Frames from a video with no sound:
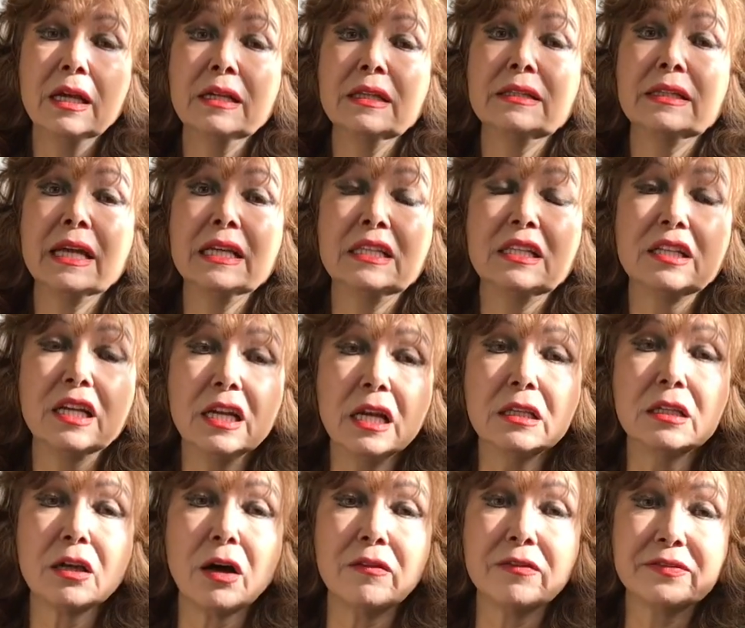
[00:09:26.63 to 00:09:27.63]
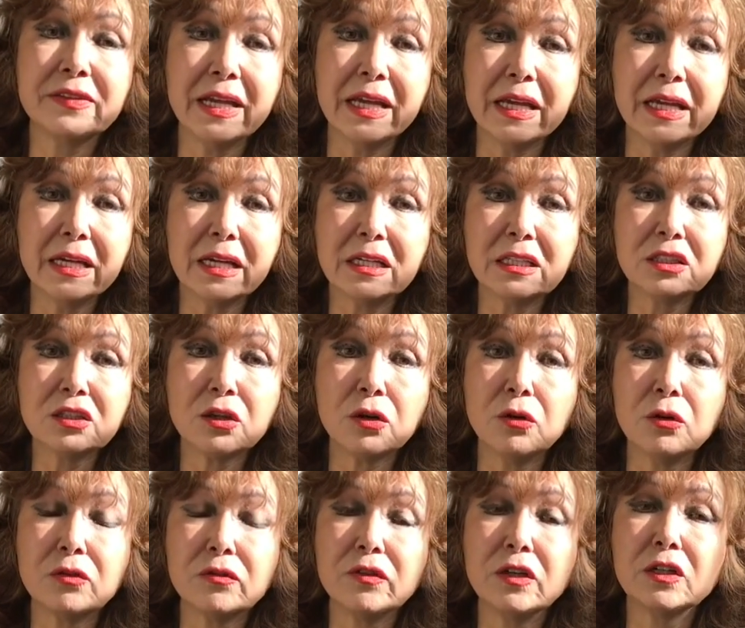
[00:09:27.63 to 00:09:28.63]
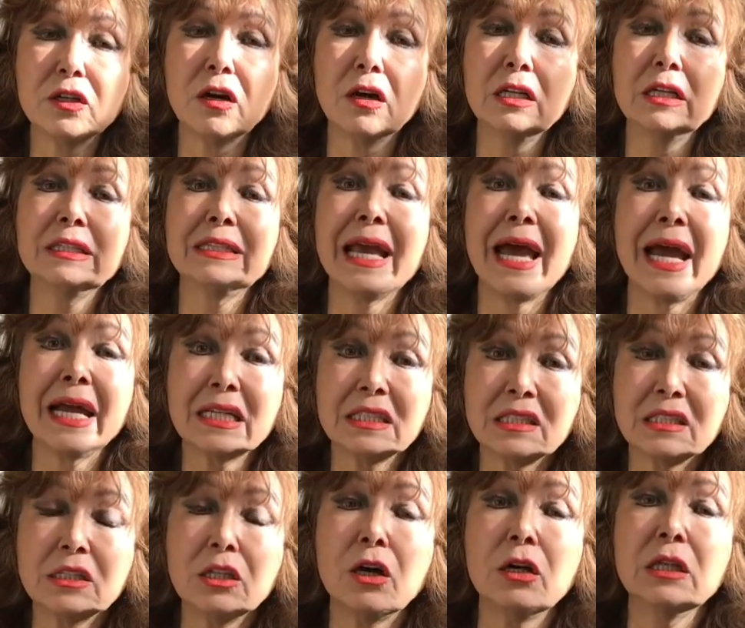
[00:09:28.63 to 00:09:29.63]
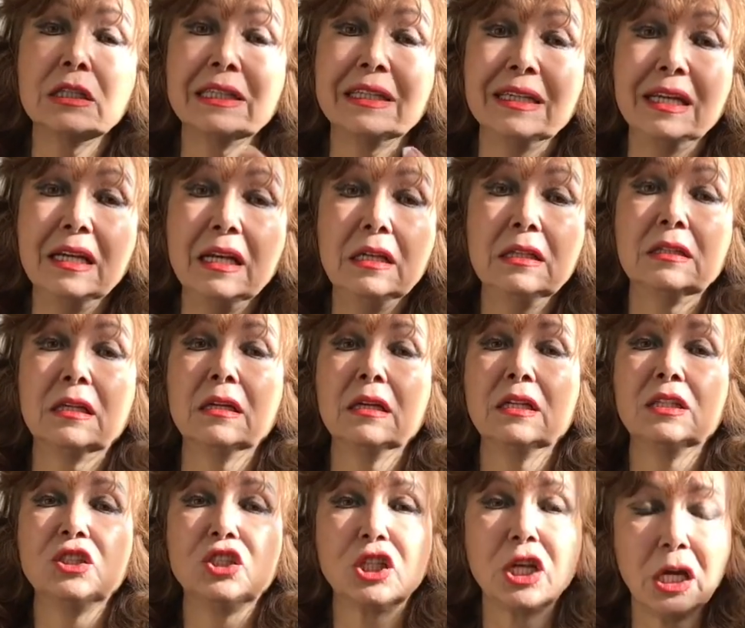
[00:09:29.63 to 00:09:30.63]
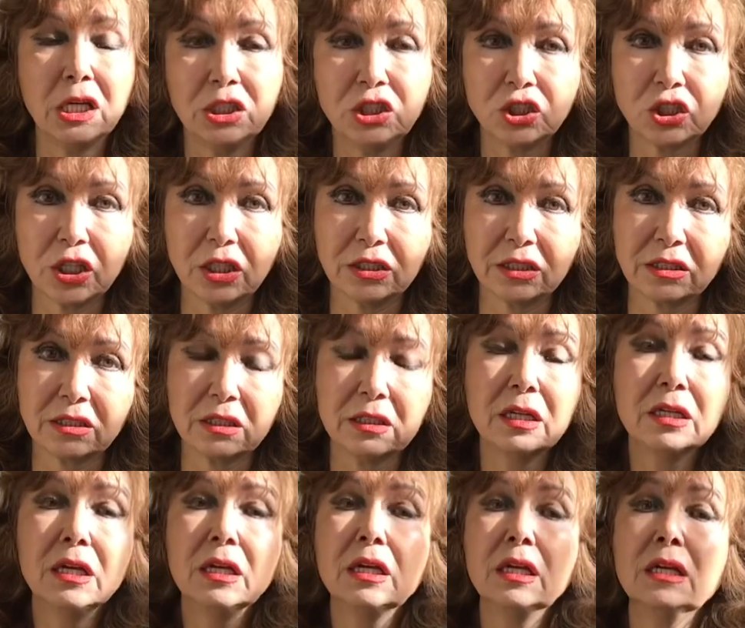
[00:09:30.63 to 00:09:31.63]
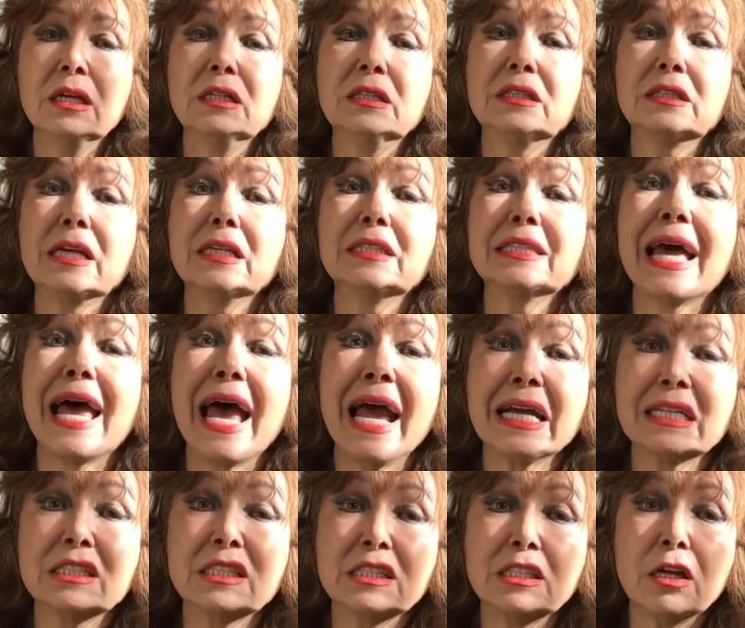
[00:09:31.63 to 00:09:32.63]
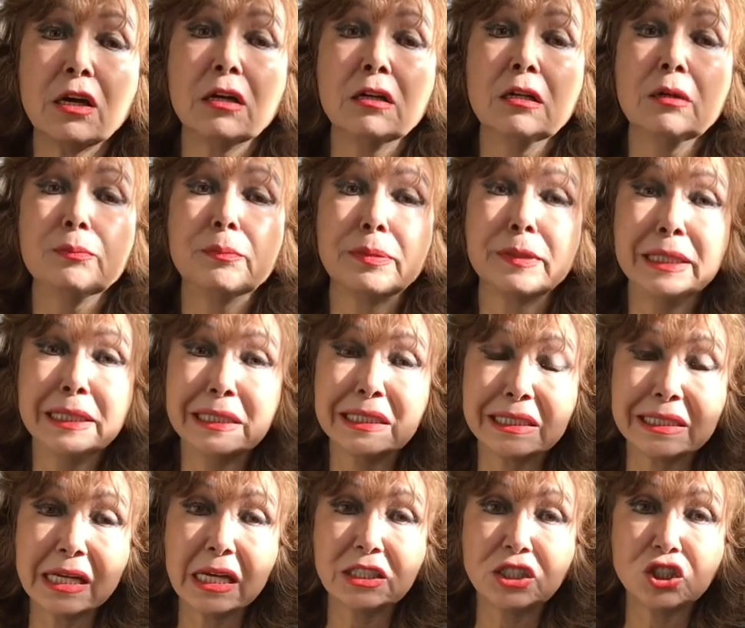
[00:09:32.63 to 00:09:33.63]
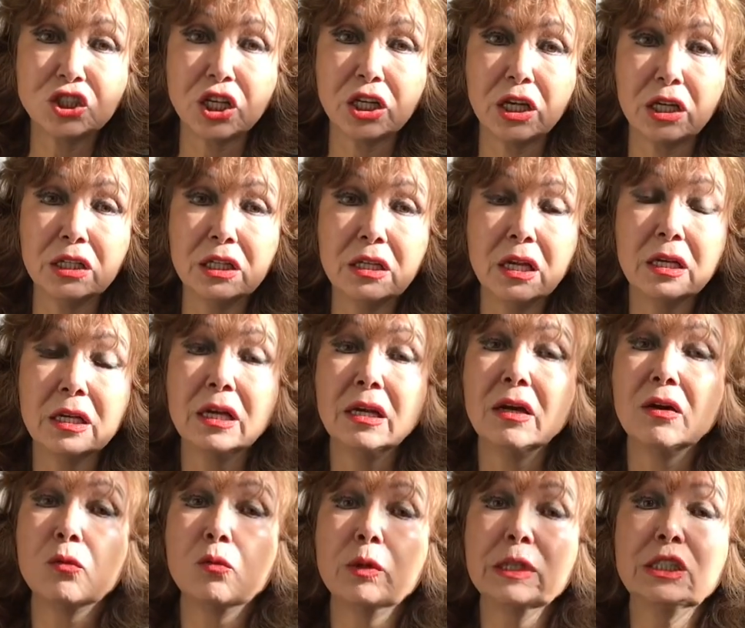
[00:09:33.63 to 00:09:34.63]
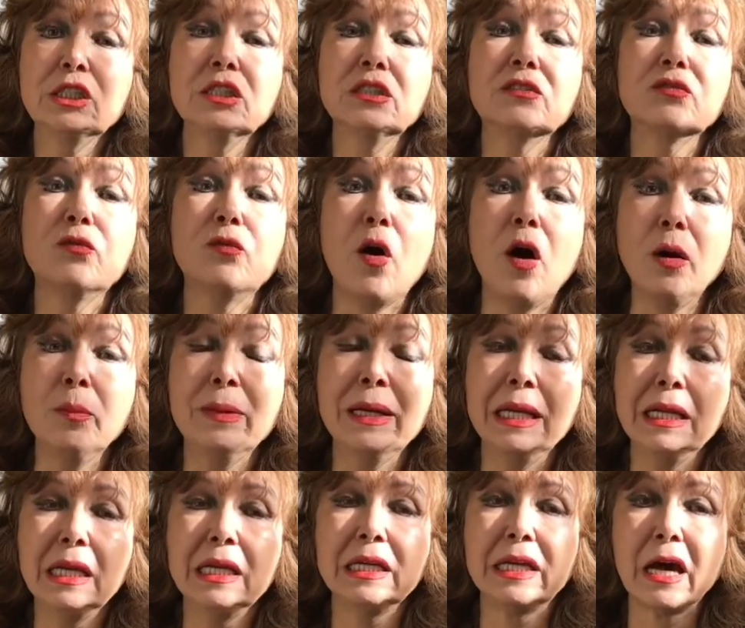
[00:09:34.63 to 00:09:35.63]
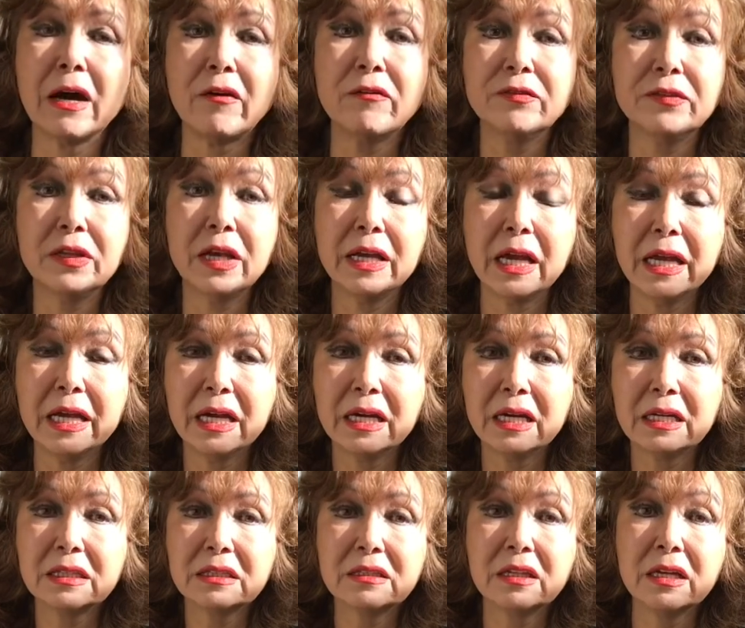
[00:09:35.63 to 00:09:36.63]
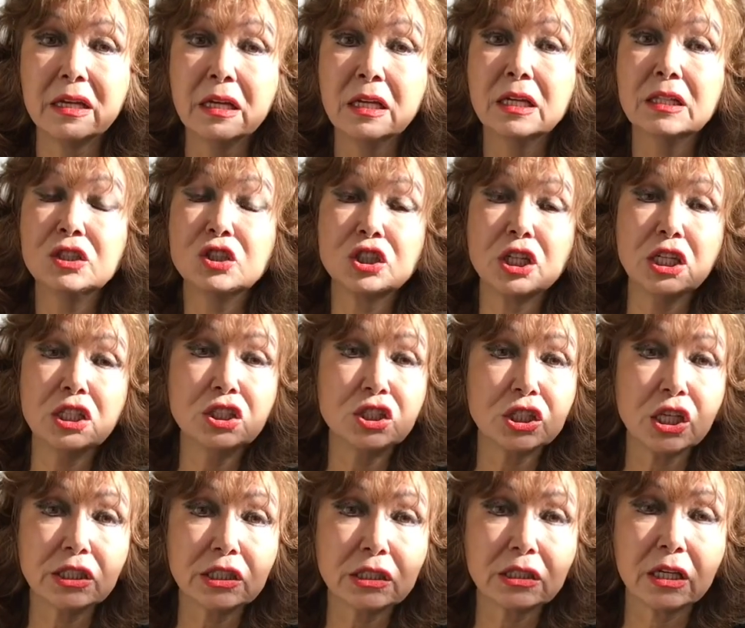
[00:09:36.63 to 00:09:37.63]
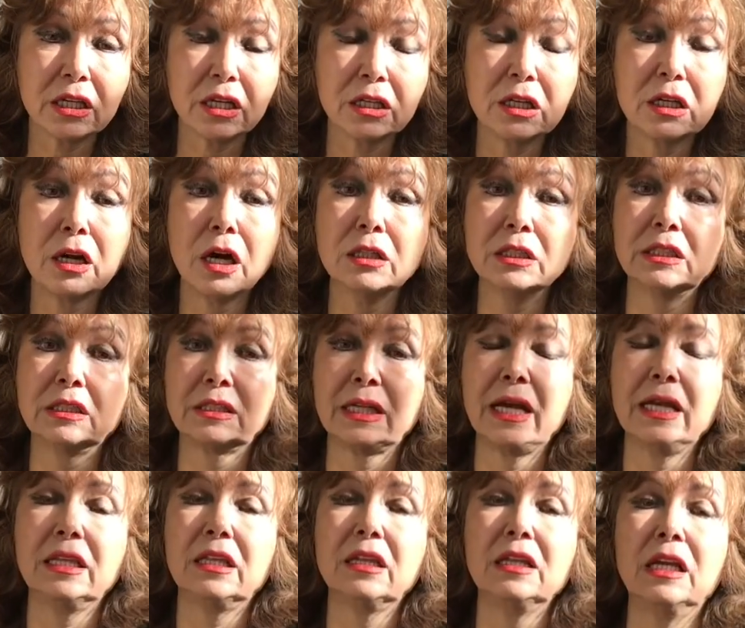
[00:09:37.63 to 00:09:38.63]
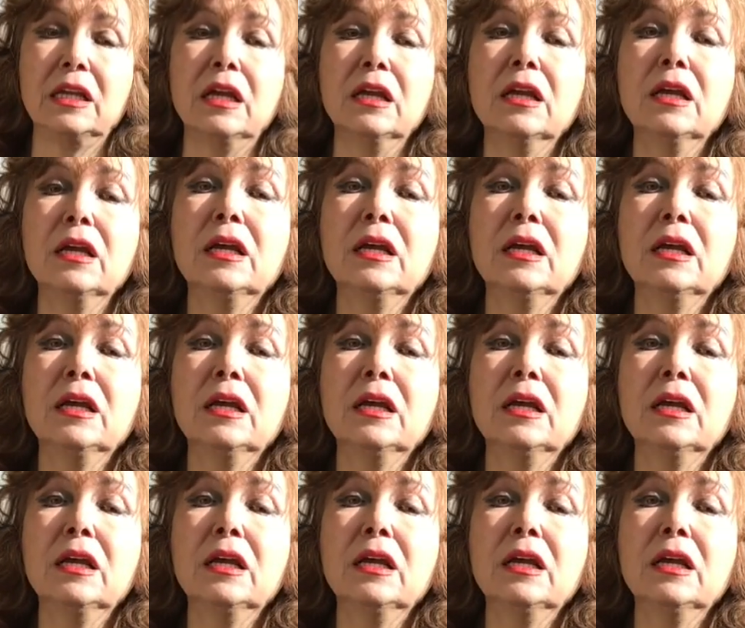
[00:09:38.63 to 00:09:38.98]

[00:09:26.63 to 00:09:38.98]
The tilt of the earth, or we call it axial tilt, changes. It says axial precession, which is wobbling of the earth, changes constantly.